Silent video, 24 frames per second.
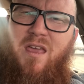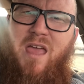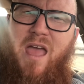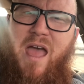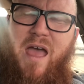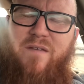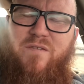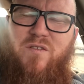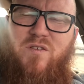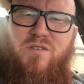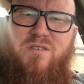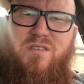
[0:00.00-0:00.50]

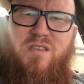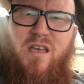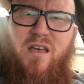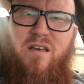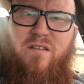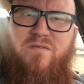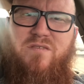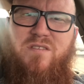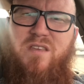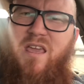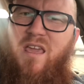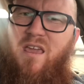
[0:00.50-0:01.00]
have
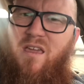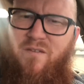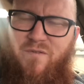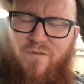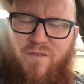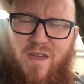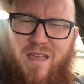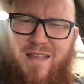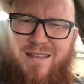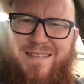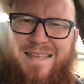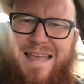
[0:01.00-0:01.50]
yourselves a
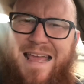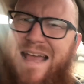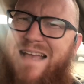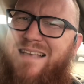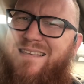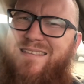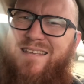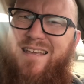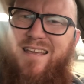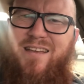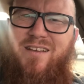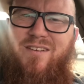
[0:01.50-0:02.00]

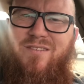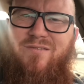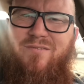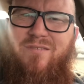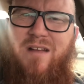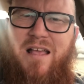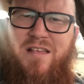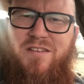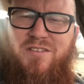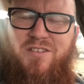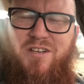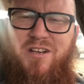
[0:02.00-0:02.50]
fantastic
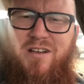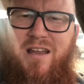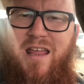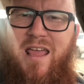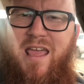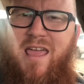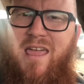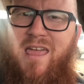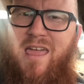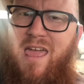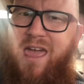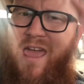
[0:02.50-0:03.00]
rest of your
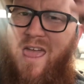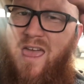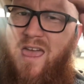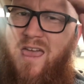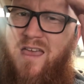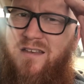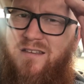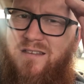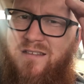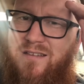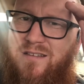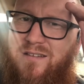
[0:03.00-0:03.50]
day,
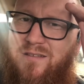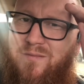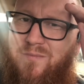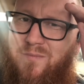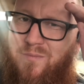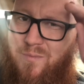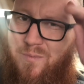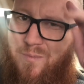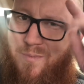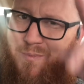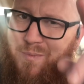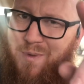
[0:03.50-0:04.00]
and
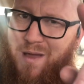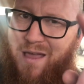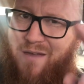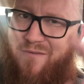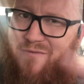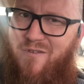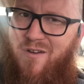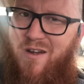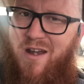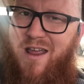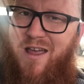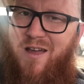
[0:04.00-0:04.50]
bye
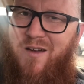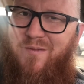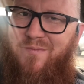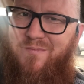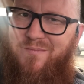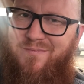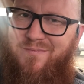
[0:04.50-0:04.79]
for now.